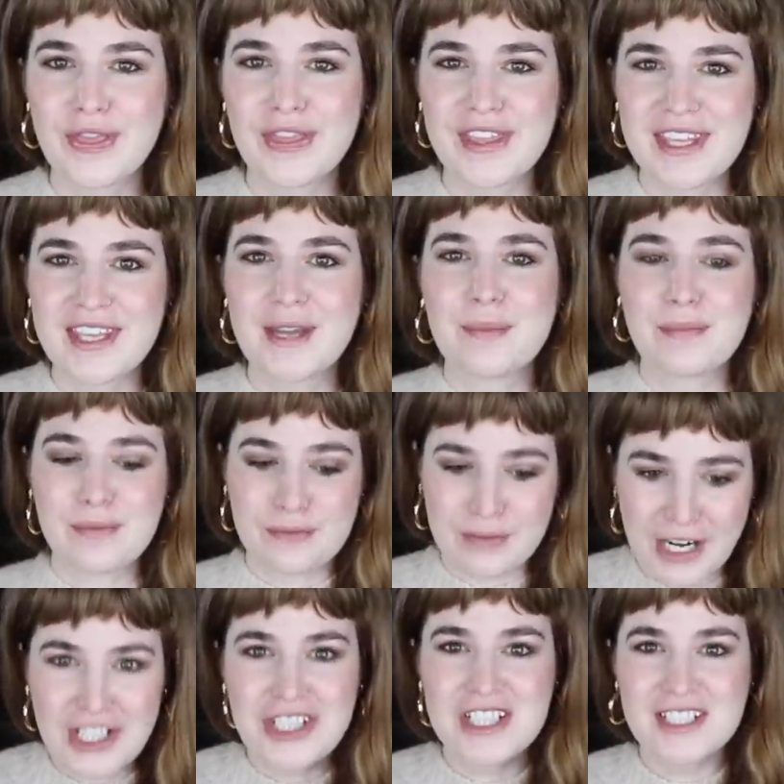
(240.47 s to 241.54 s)
the
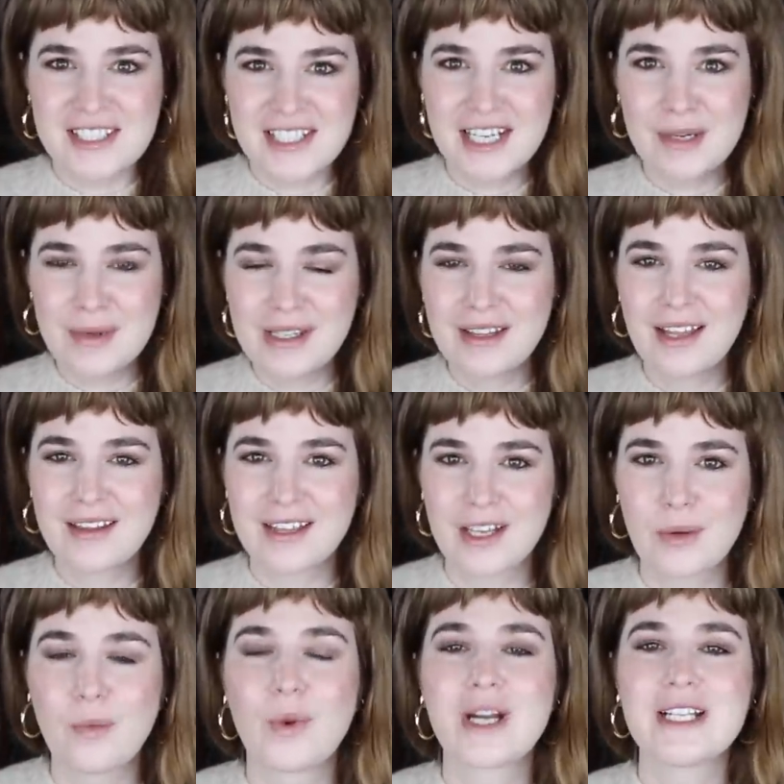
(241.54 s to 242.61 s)
impression's going to be like
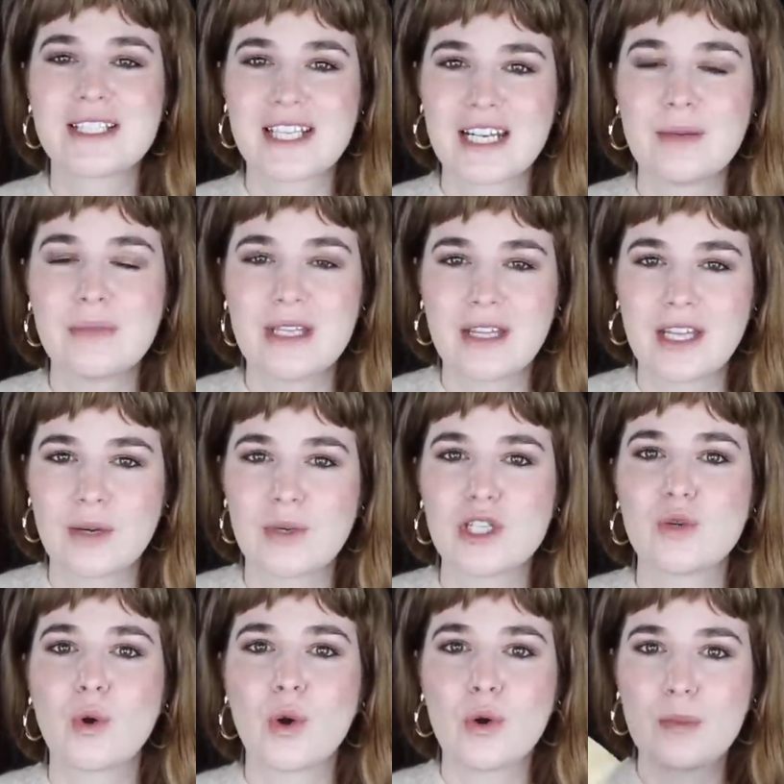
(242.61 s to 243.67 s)
what it's going to be like when
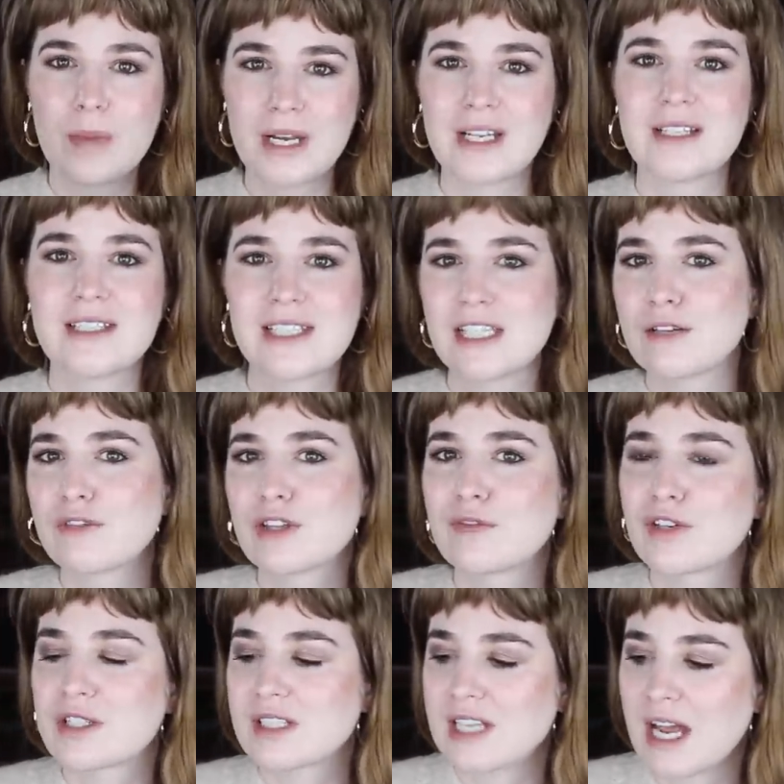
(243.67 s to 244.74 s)
you open it and see it for the
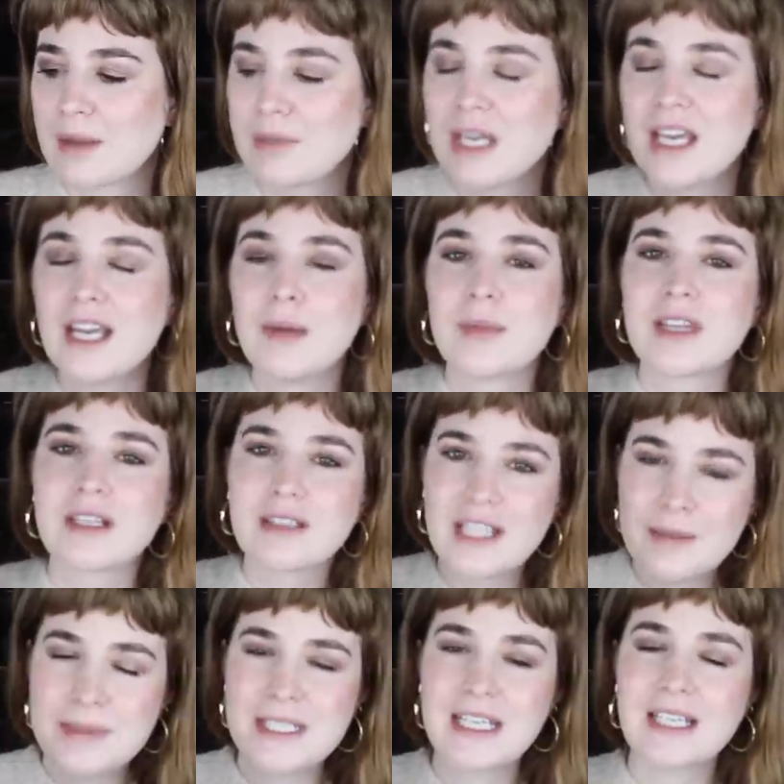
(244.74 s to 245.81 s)
first time. But the
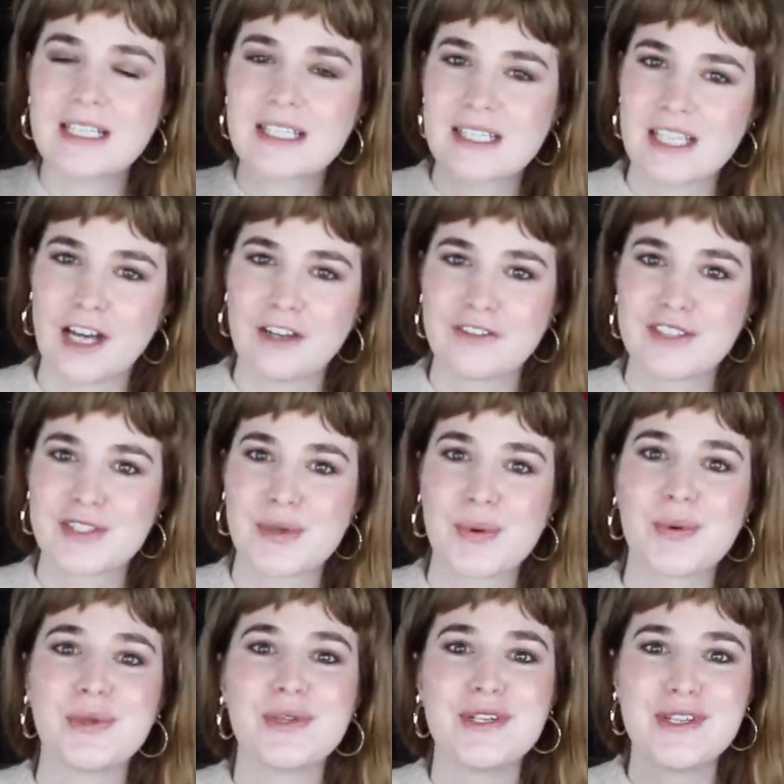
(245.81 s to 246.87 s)
lipstick itself is
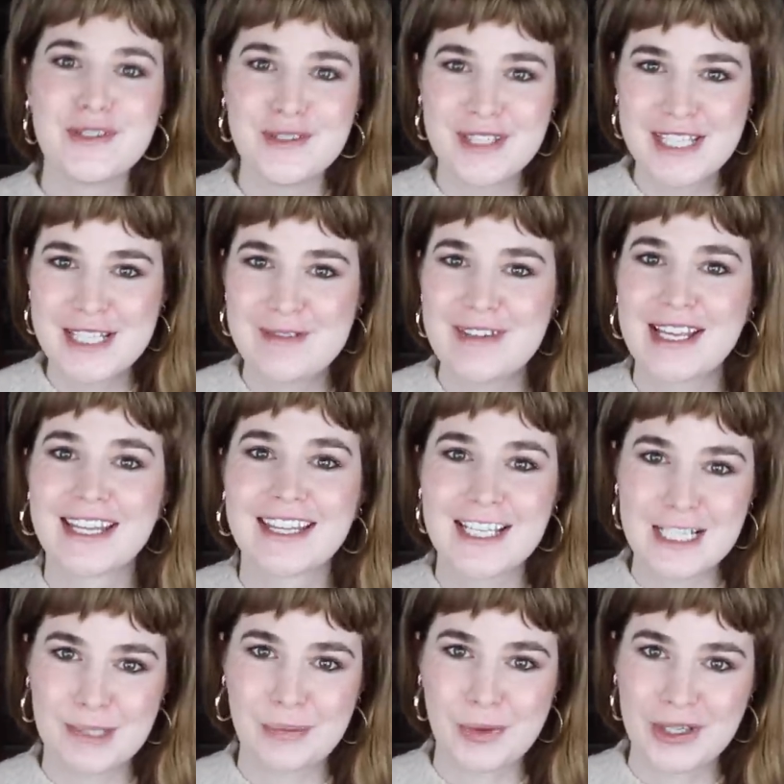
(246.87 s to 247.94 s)
old news to me at
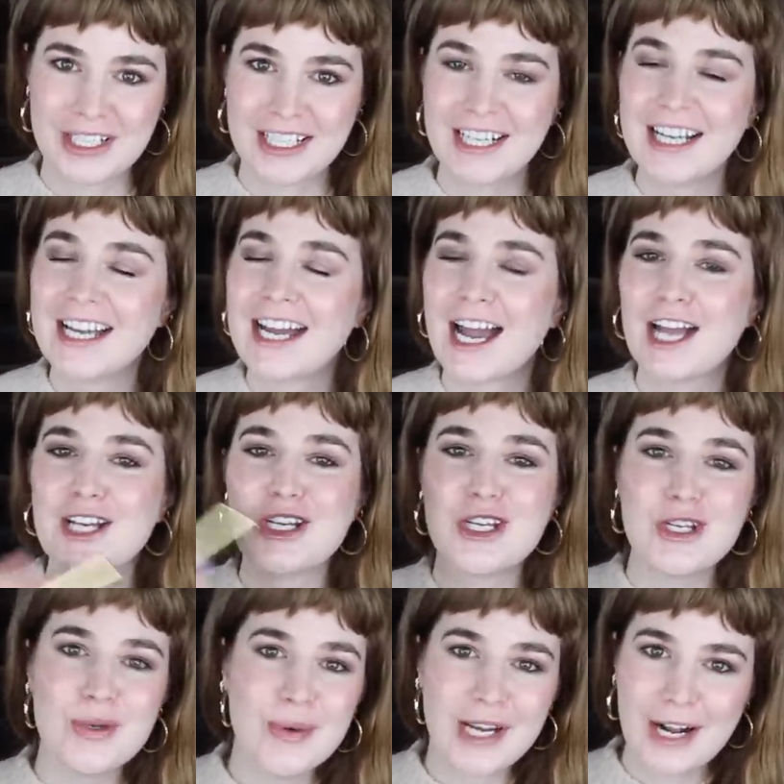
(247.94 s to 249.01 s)
this point. I
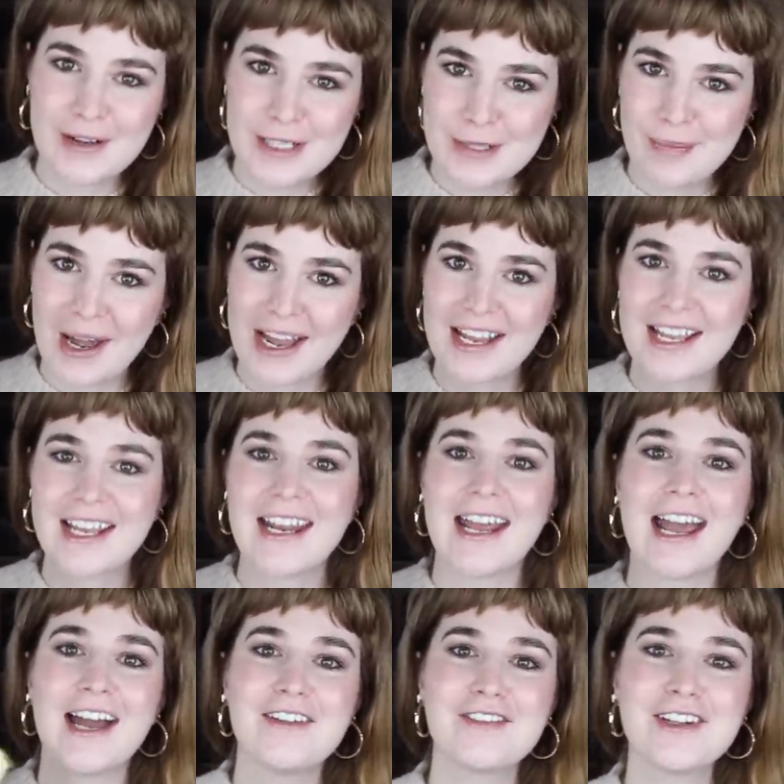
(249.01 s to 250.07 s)
knew what I was buying in
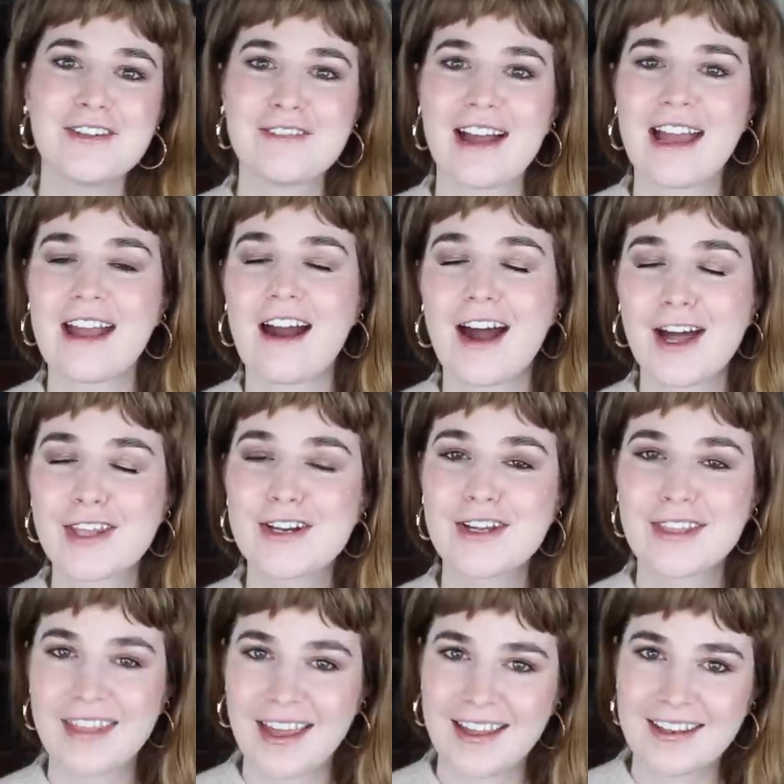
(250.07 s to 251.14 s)
every way other
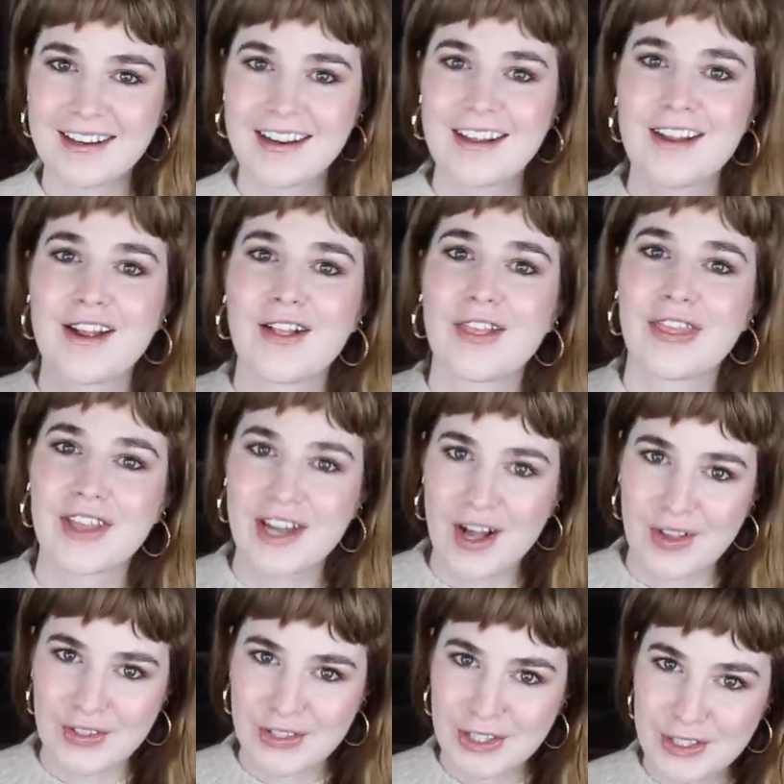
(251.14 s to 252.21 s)
than the
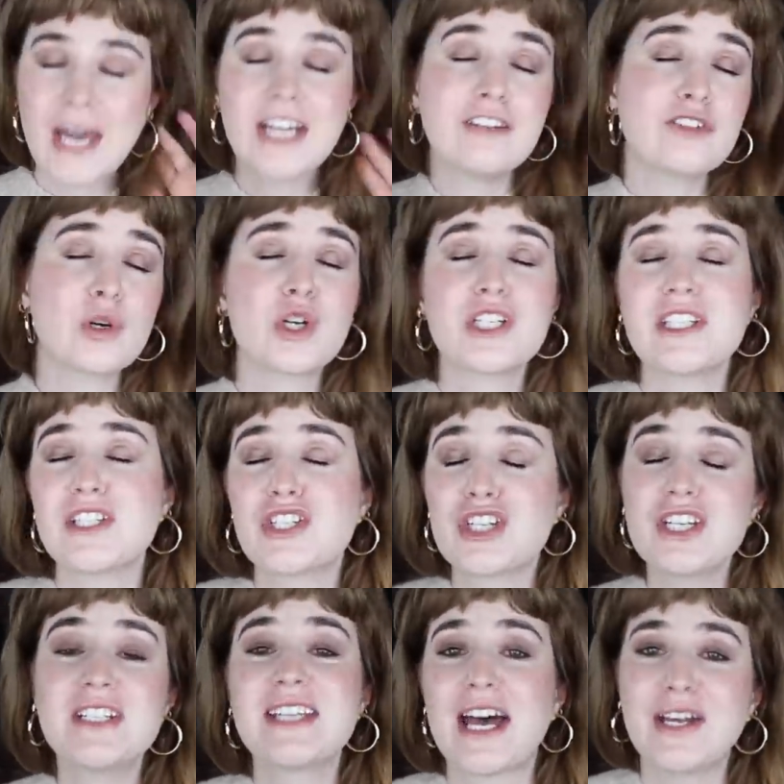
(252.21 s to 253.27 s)
color. And of course, it
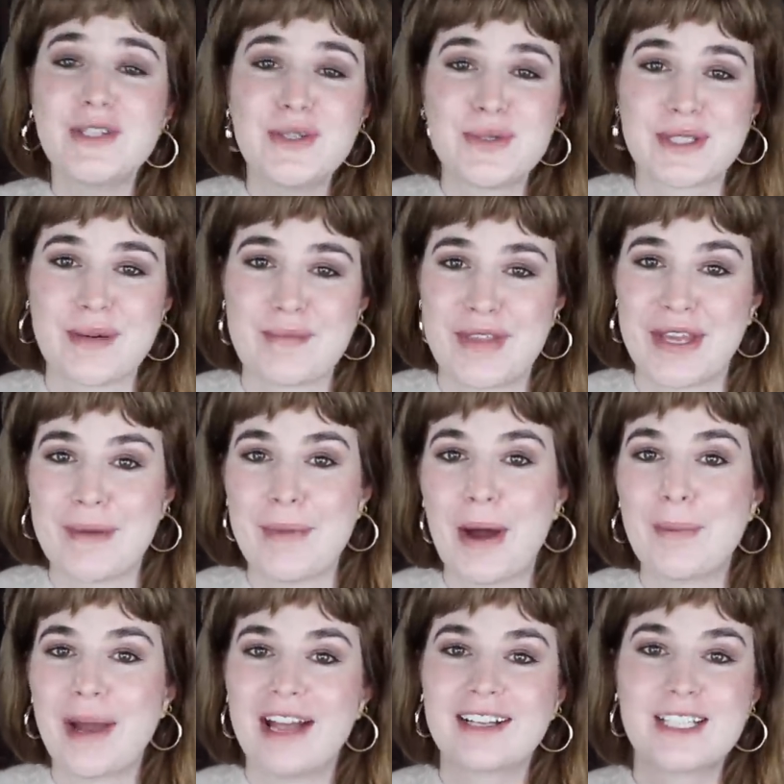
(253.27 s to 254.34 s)
should tell you something
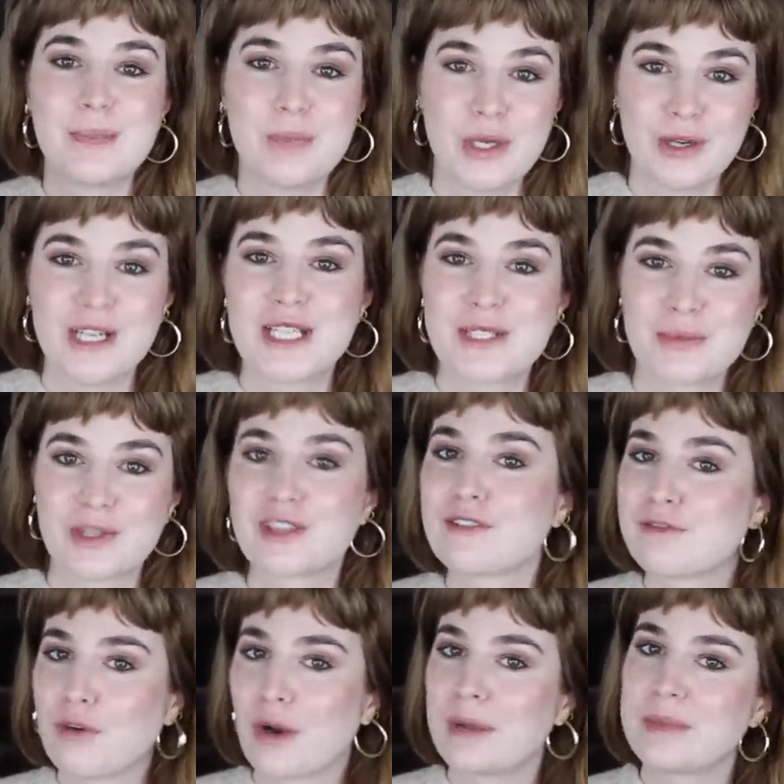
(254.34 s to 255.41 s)
about my experience with the
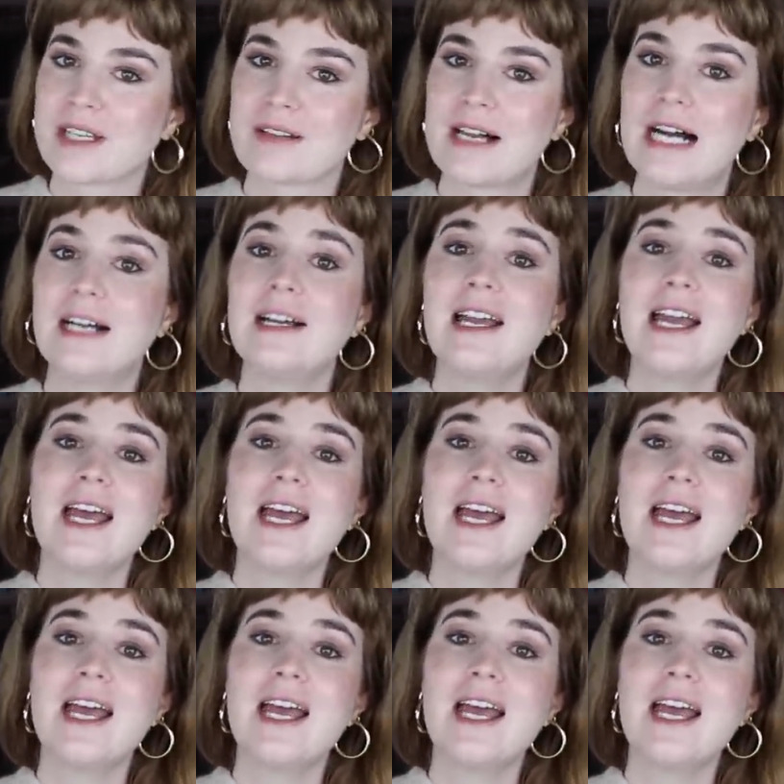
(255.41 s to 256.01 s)
formula,